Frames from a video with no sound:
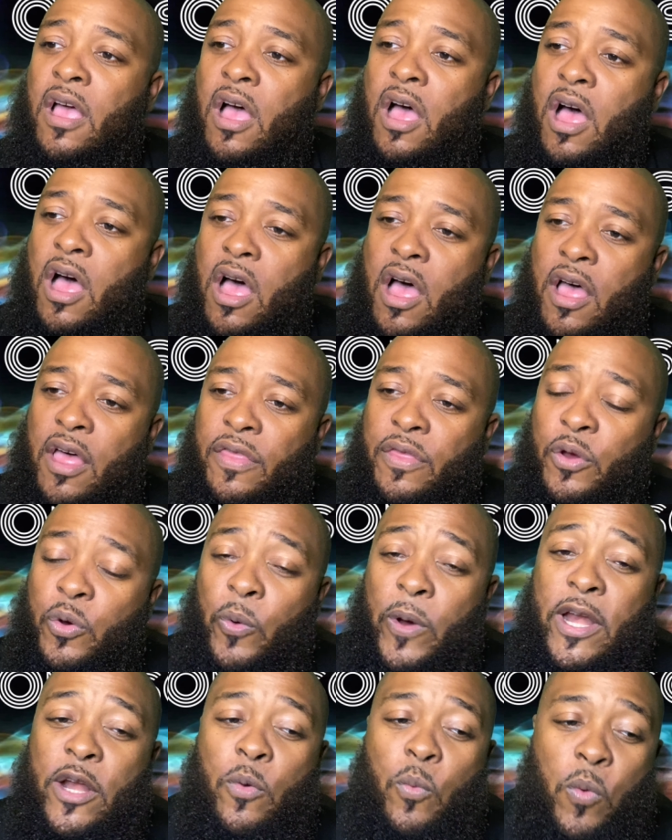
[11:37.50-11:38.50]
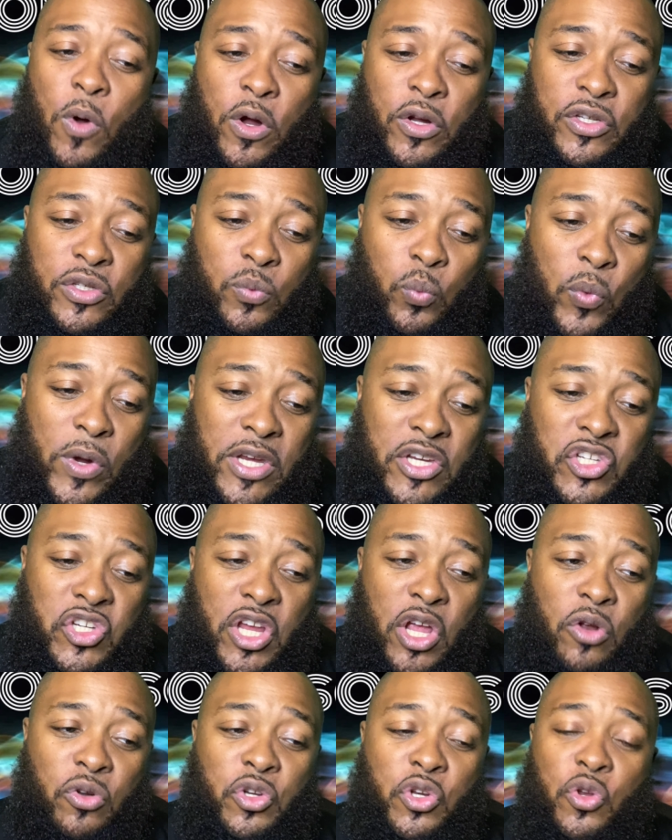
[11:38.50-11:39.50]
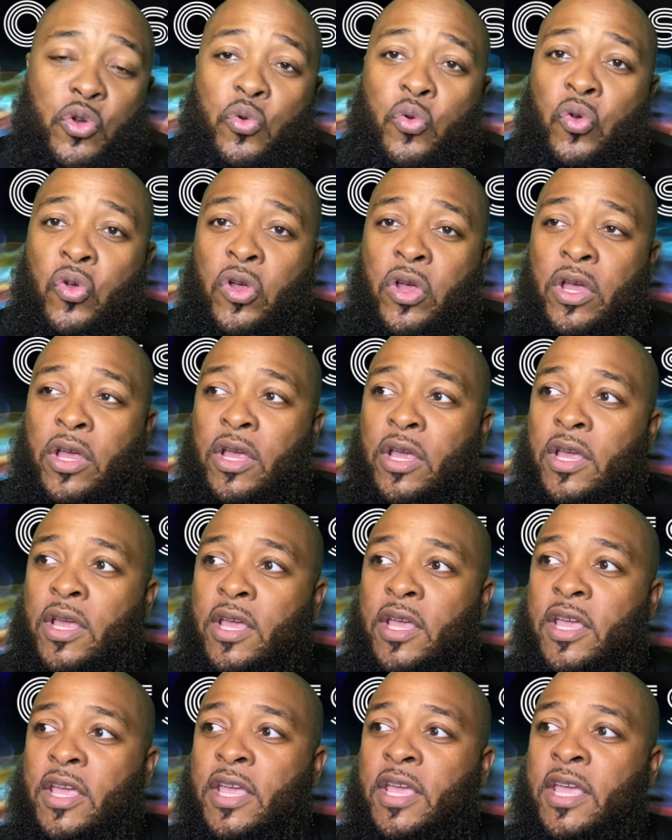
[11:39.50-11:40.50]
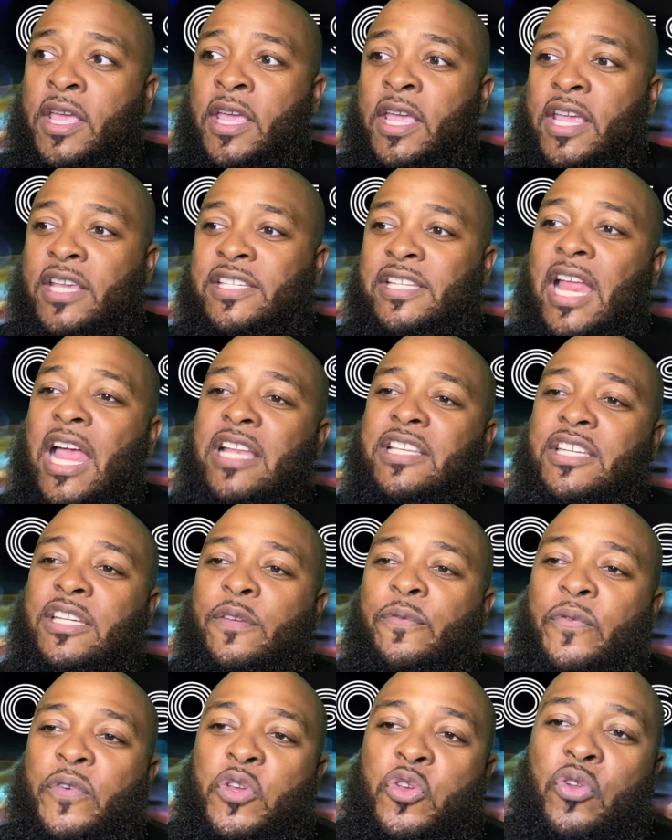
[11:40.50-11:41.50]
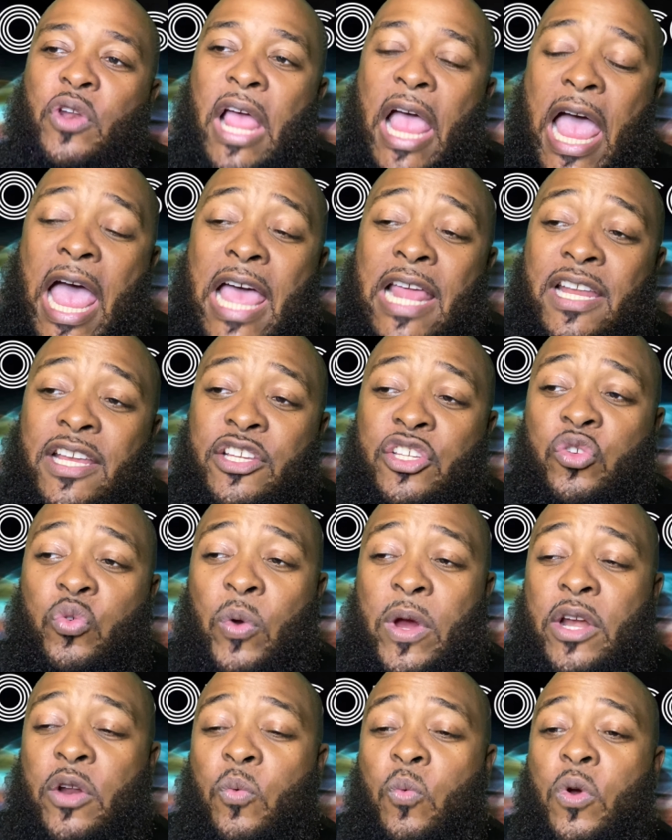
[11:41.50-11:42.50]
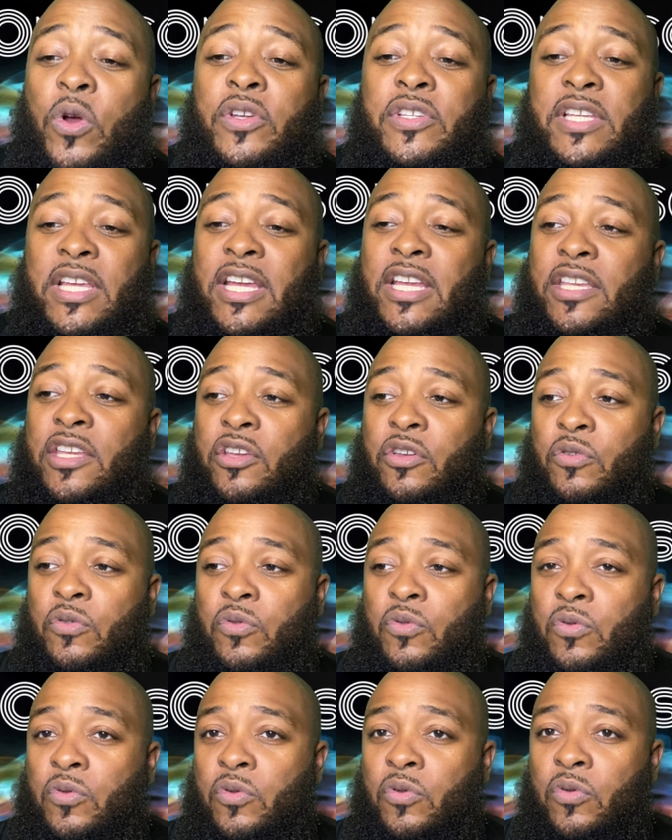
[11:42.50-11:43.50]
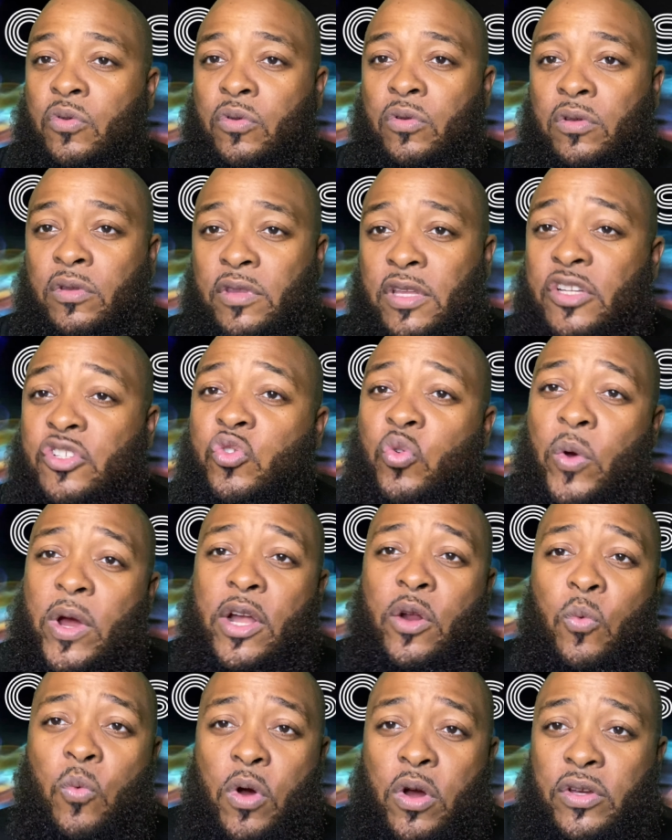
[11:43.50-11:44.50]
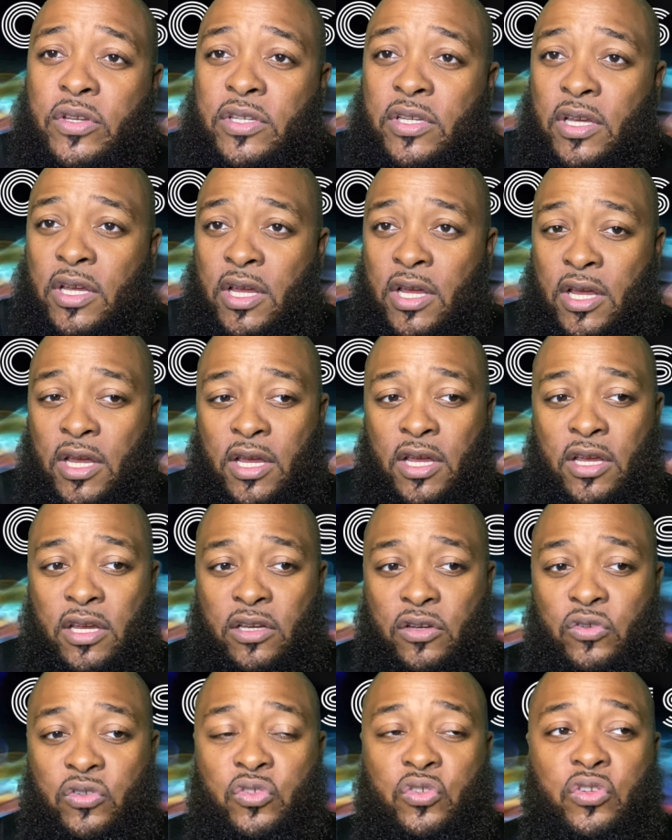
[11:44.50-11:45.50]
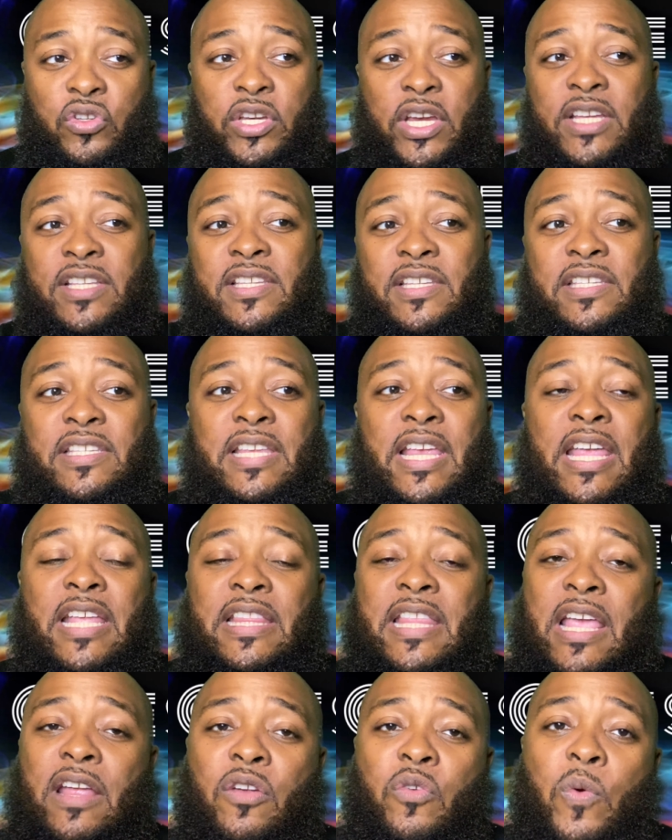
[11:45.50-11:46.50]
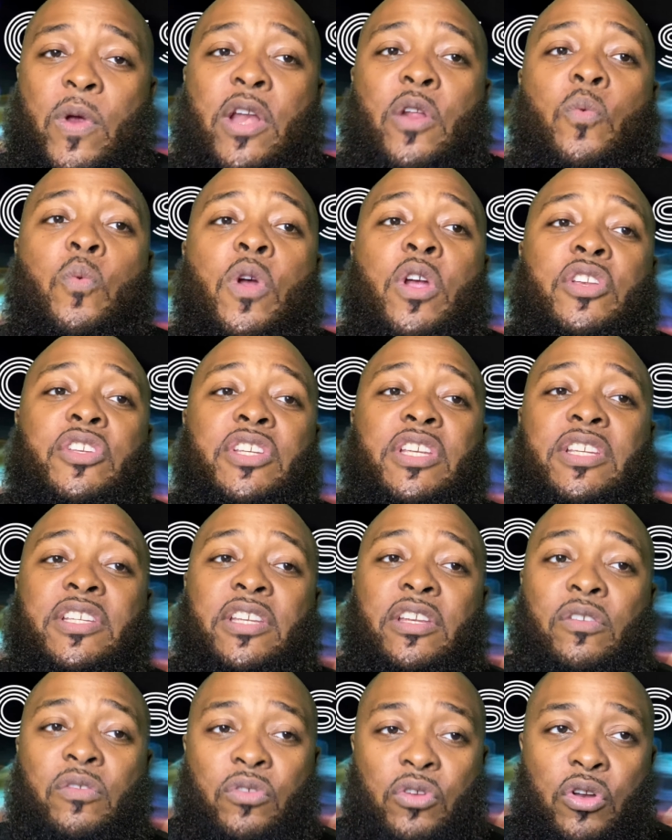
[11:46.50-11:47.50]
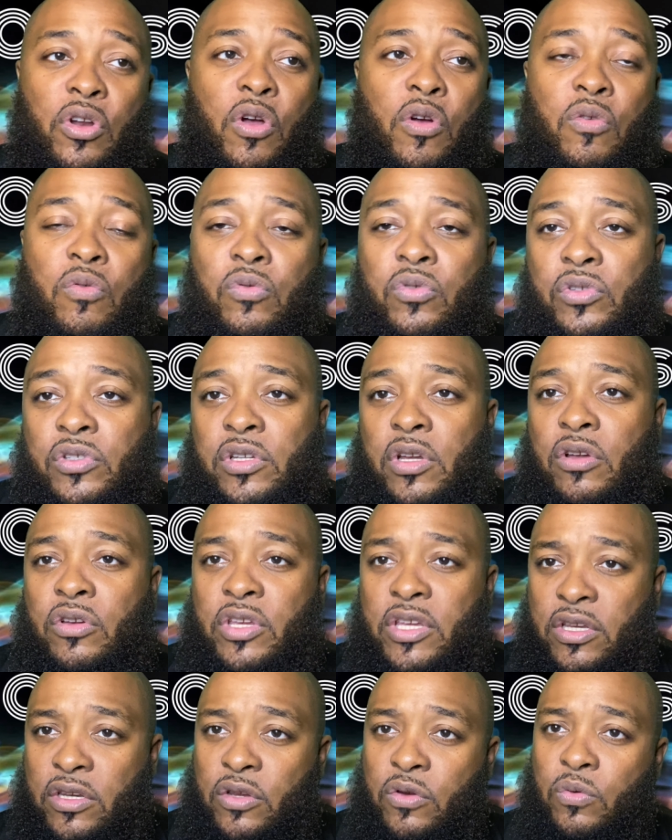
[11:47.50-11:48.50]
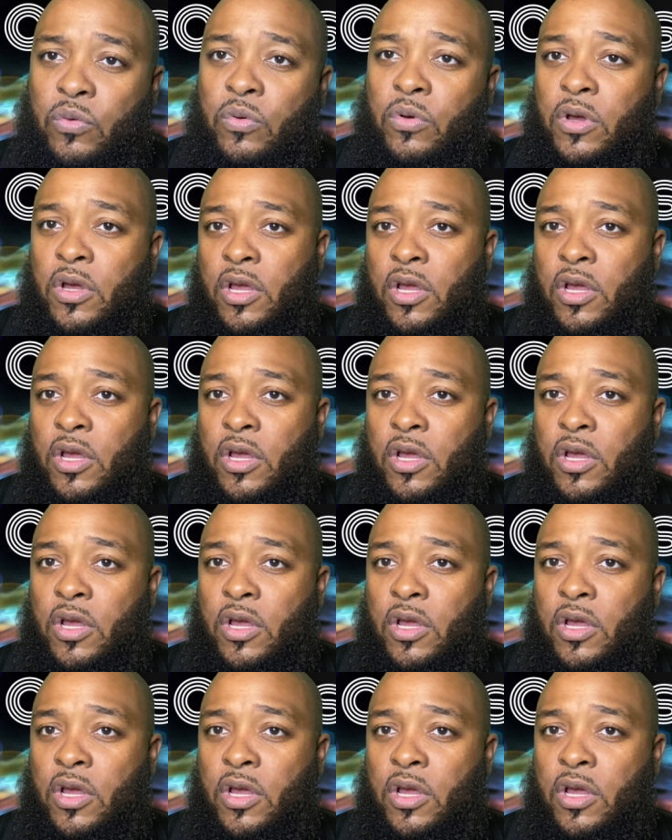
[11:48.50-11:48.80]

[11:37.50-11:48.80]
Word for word: Uh, the greater works we shall do it's not just for you to have these greater works in you. There's greater works. Jesus said that greater works you should, you know, shall you do.